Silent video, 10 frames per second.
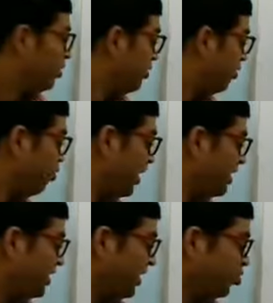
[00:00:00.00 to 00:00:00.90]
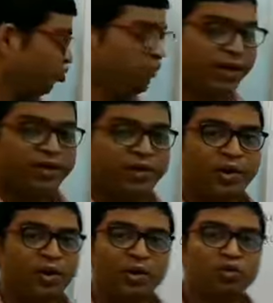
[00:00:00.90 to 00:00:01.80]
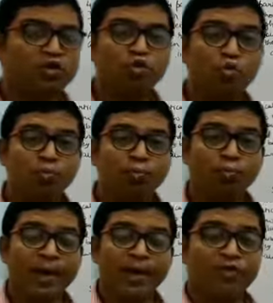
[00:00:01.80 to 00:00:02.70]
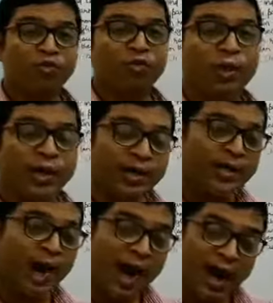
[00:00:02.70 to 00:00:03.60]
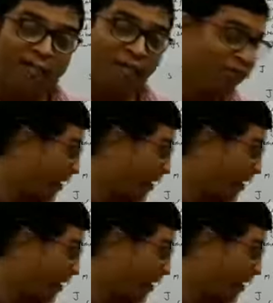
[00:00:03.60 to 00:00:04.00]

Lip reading: You can say 2 factorial or 2 by 2. In the half of the